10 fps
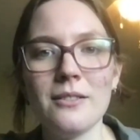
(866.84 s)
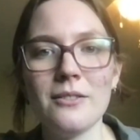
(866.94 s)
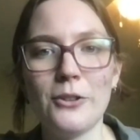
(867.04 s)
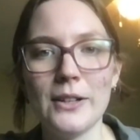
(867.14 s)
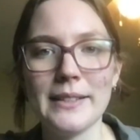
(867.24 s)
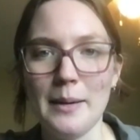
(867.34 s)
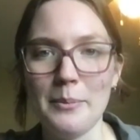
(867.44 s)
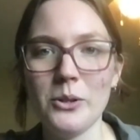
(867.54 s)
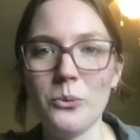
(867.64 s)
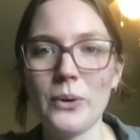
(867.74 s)
For
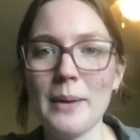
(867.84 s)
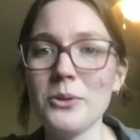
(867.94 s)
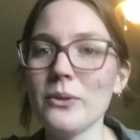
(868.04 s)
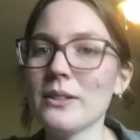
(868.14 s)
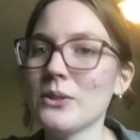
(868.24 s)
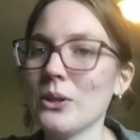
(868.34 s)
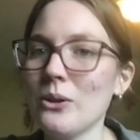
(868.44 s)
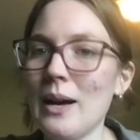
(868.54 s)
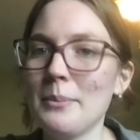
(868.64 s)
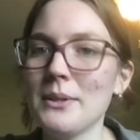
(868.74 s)
example, when I'm doing a solo
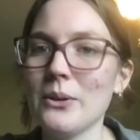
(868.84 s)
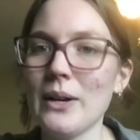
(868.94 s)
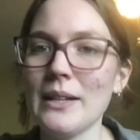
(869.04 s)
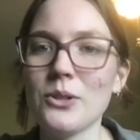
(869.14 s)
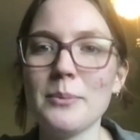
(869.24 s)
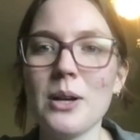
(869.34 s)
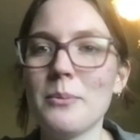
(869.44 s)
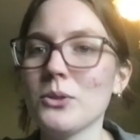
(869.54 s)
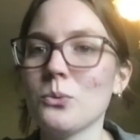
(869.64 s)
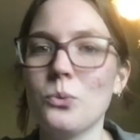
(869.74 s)
episode, I script
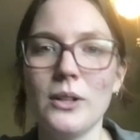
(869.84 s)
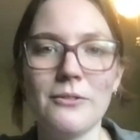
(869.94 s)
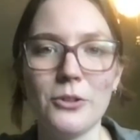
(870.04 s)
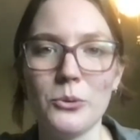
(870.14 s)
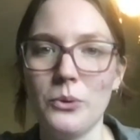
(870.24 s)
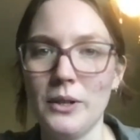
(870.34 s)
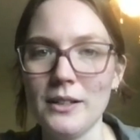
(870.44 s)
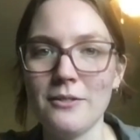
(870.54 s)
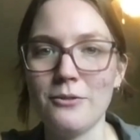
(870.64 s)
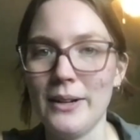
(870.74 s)
almost word for word
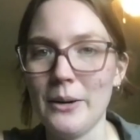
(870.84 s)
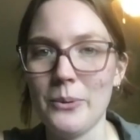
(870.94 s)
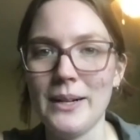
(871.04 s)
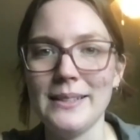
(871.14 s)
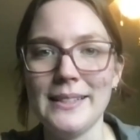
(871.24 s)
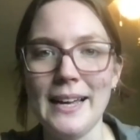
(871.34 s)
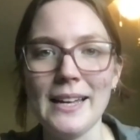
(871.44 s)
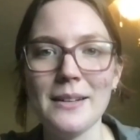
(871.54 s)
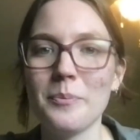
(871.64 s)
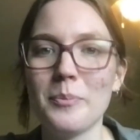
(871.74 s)
of what I want to
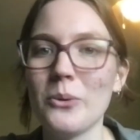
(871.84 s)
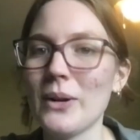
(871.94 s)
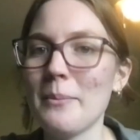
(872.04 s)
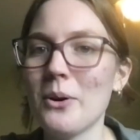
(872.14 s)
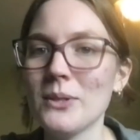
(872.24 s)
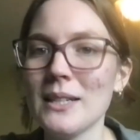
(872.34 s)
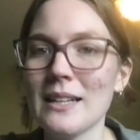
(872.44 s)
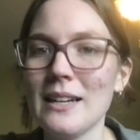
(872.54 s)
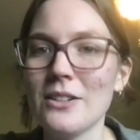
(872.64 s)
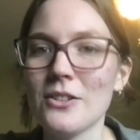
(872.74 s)
say, but when I'm hosting
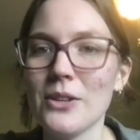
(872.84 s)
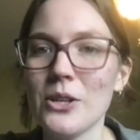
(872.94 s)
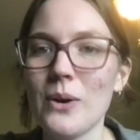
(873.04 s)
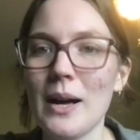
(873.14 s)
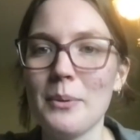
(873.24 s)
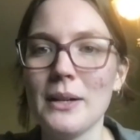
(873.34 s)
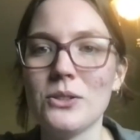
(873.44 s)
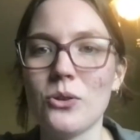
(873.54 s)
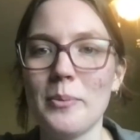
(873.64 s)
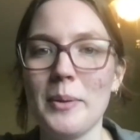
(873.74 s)
an interview, I
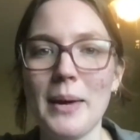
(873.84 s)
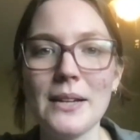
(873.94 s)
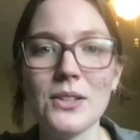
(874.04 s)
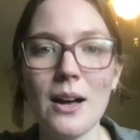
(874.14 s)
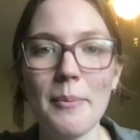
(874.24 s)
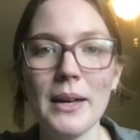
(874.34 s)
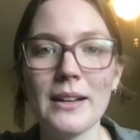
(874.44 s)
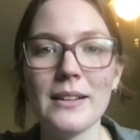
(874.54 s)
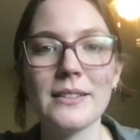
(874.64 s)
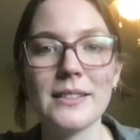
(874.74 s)
brainstorm a main topic,
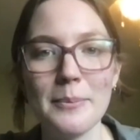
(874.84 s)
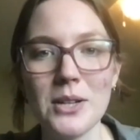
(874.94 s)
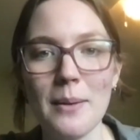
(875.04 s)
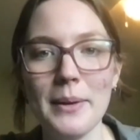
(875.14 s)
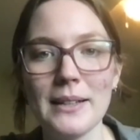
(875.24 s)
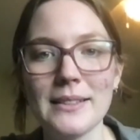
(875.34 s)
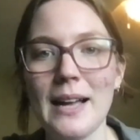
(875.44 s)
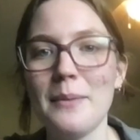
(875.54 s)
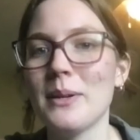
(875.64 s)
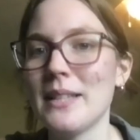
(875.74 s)
subtopics,
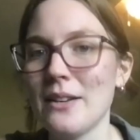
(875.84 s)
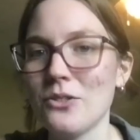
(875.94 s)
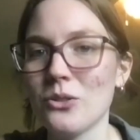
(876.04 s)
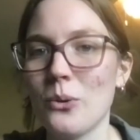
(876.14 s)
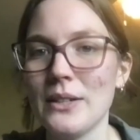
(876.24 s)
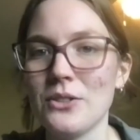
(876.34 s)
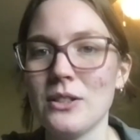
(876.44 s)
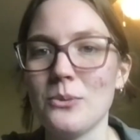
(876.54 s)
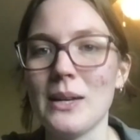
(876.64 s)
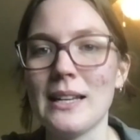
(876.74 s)
and potential
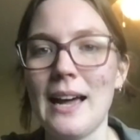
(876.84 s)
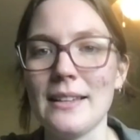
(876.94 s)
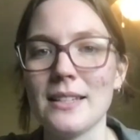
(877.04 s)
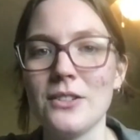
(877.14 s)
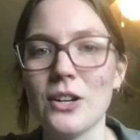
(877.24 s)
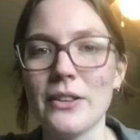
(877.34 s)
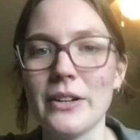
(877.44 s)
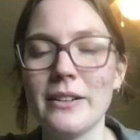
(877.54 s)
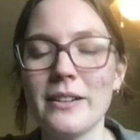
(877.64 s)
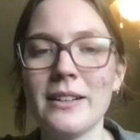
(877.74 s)
questions we can ask each
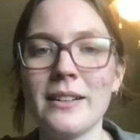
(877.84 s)
other.